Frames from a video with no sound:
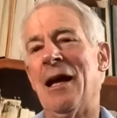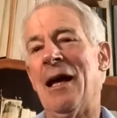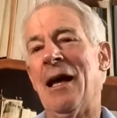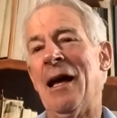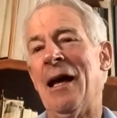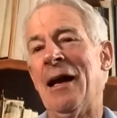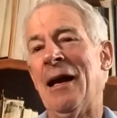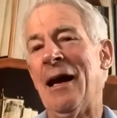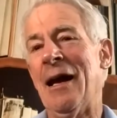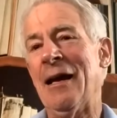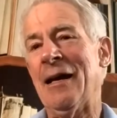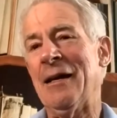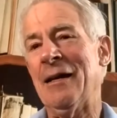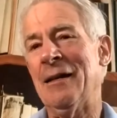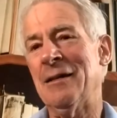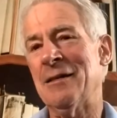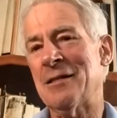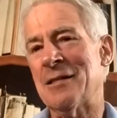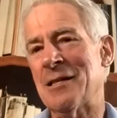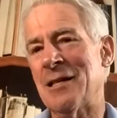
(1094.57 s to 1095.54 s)
and I
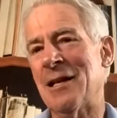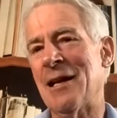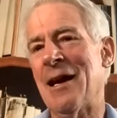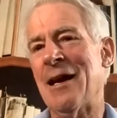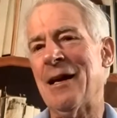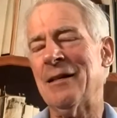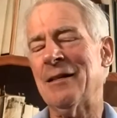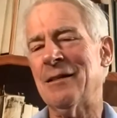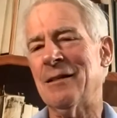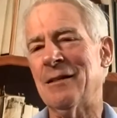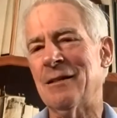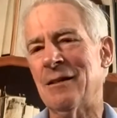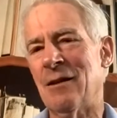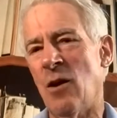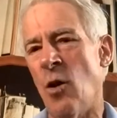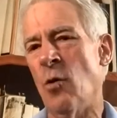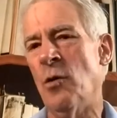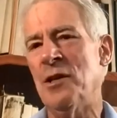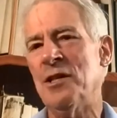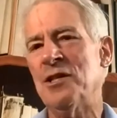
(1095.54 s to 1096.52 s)
can select
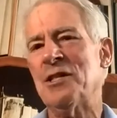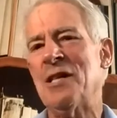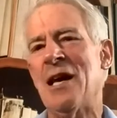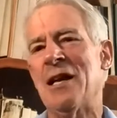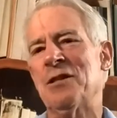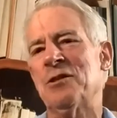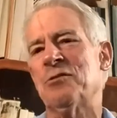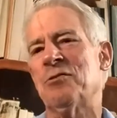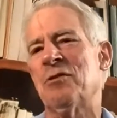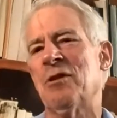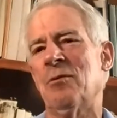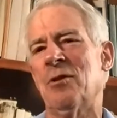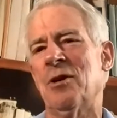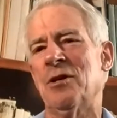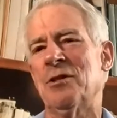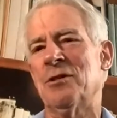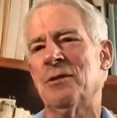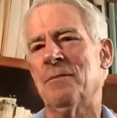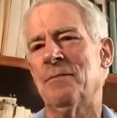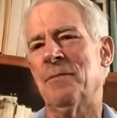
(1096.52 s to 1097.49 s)
only status 3
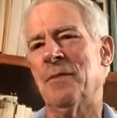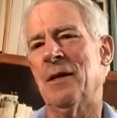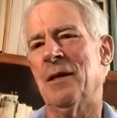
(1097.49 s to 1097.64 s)
words,